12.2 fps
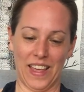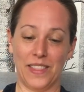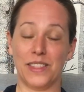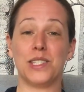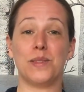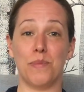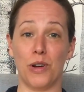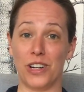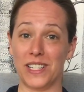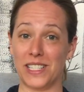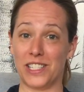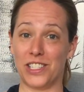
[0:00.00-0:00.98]
The
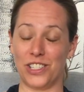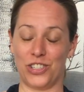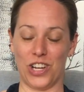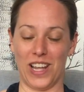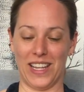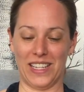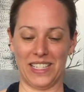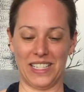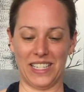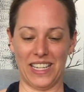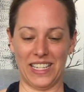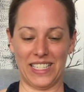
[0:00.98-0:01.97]
Smartest Giant
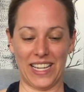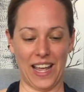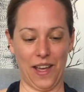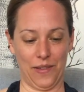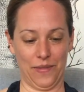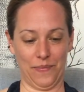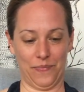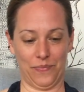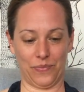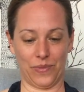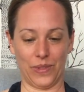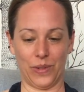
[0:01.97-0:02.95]
in Town.
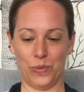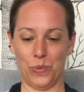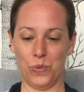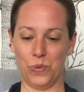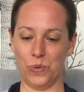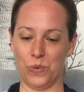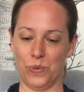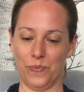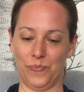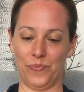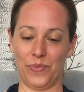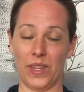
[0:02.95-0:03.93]
Ooh.
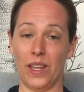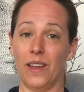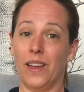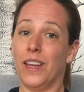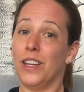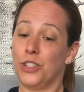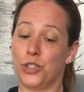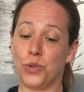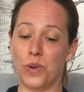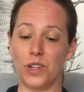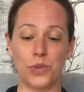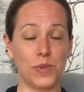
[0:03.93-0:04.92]

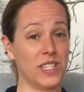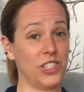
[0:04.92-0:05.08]
George was a